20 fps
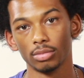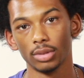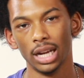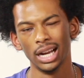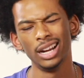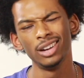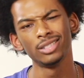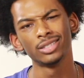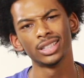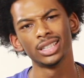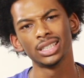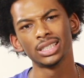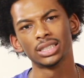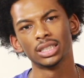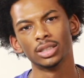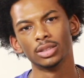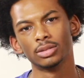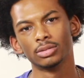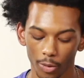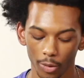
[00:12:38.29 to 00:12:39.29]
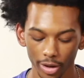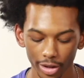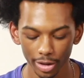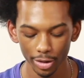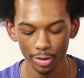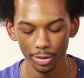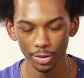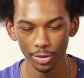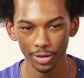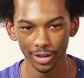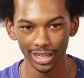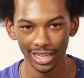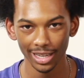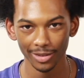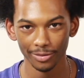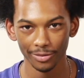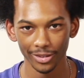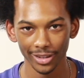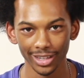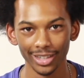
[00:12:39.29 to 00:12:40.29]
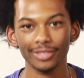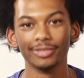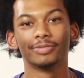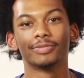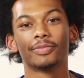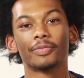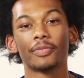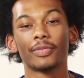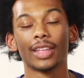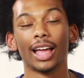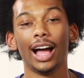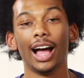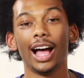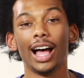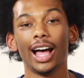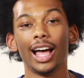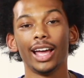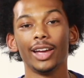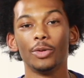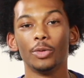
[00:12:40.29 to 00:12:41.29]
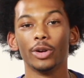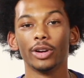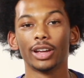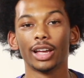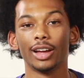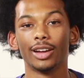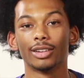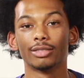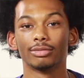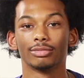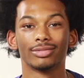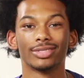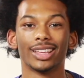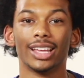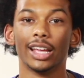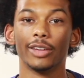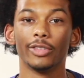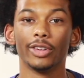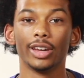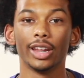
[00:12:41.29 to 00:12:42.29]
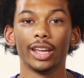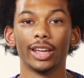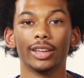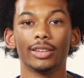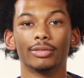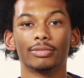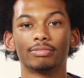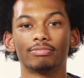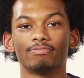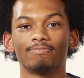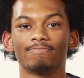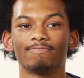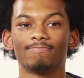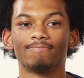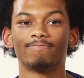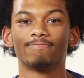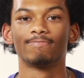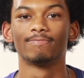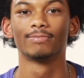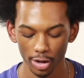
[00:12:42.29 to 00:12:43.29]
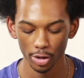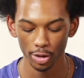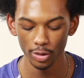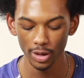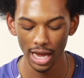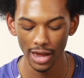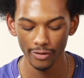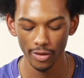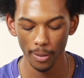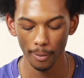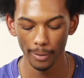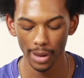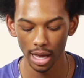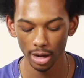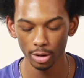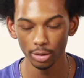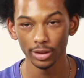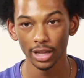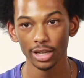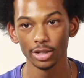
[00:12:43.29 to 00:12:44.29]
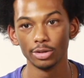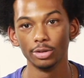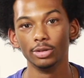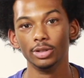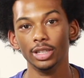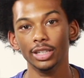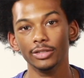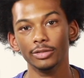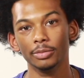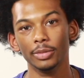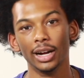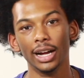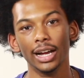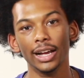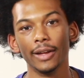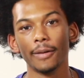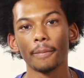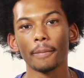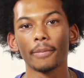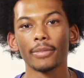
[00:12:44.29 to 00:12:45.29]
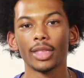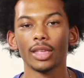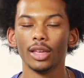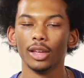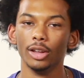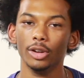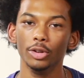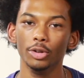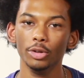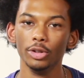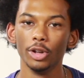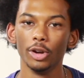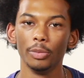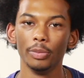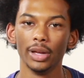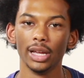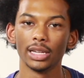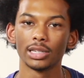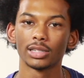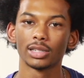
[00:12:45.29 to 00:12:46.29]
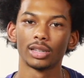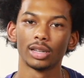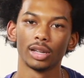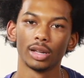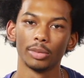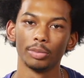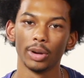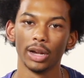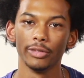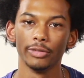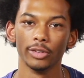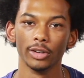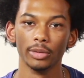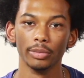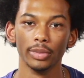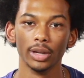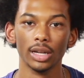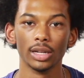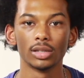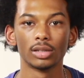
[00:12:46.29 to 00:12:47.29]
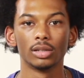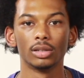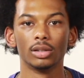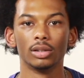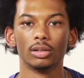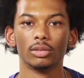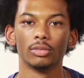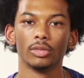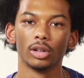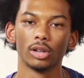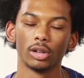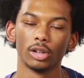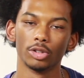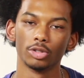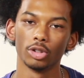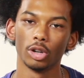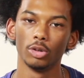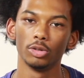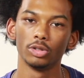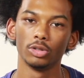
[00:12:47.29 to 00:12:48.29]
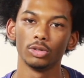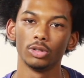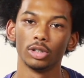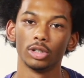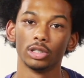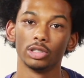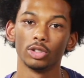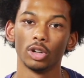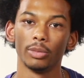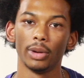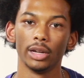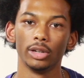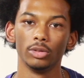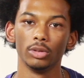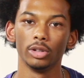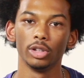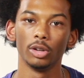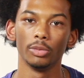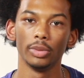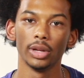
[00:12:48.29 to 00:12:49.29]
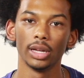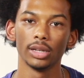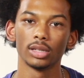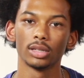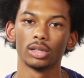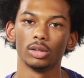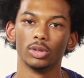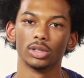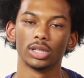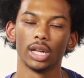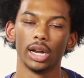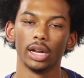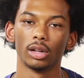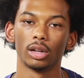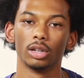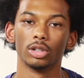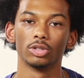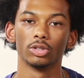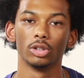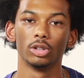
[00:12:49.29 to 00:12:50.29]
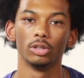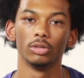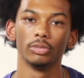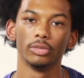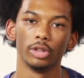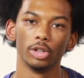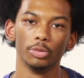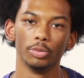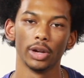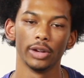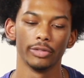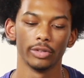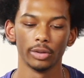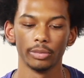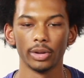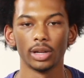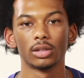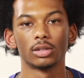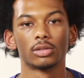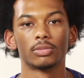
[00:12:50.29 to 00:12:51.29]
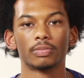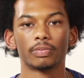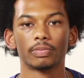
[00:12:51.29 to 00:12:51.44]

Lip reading: I don't think so. What do you do to keep fit? I work out every day. Do you have a motto that you live by? Do your best, pray for the best. Control what you can control by doing your best. What's out of control, you pray for the best.